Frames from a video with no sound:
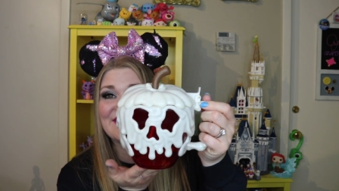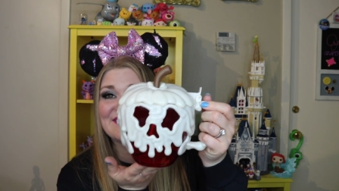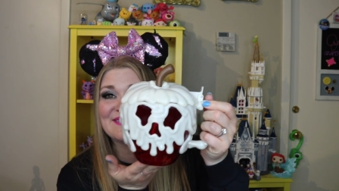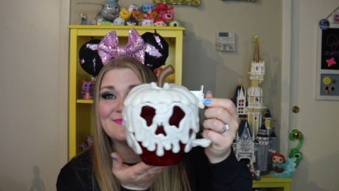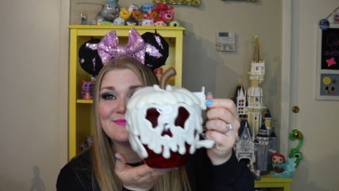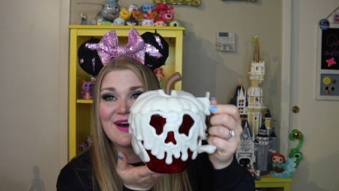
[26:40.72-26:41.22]

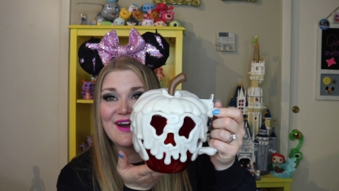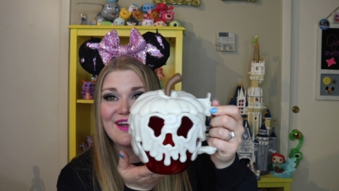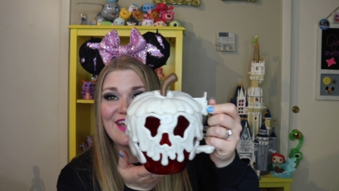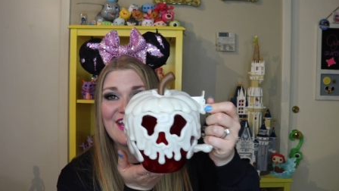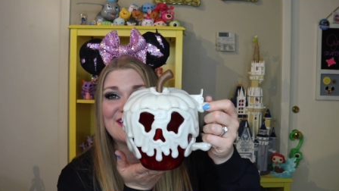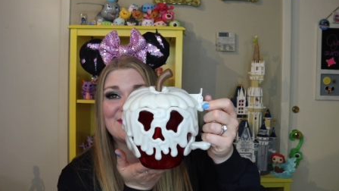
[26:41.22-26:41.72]
this
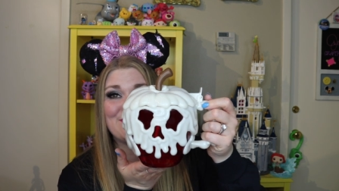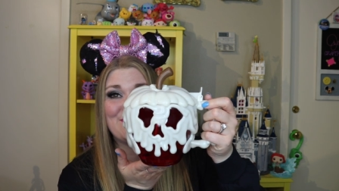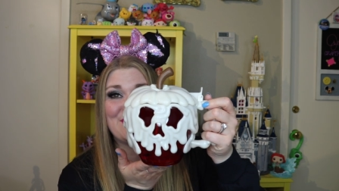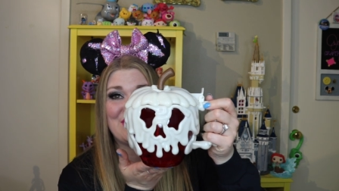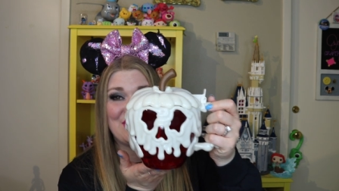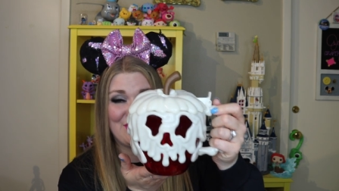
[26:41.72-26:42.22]
mug is
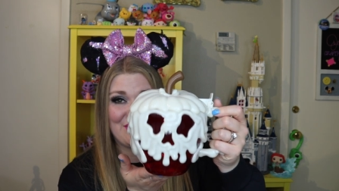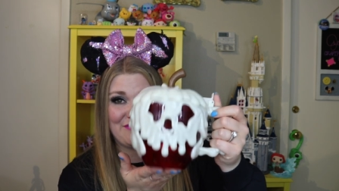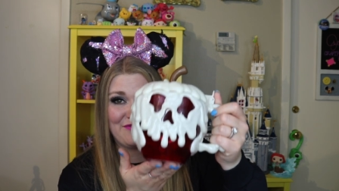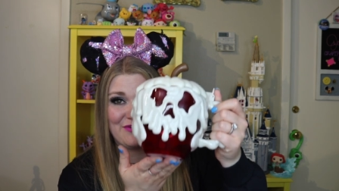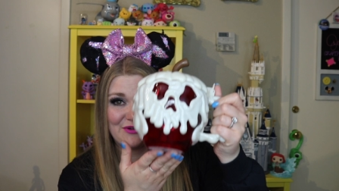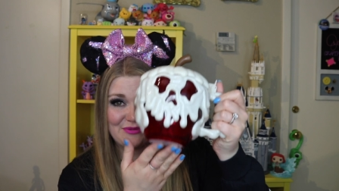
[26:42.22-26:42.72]

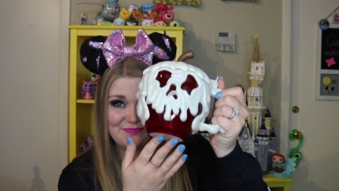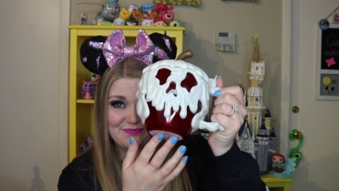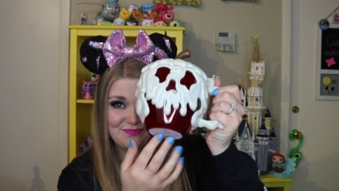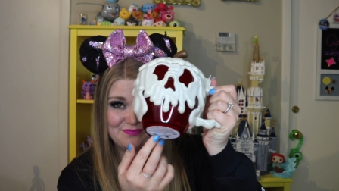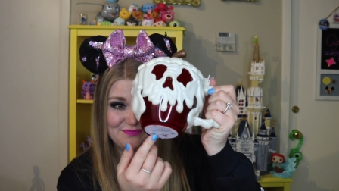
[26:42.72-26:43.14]
beautiful.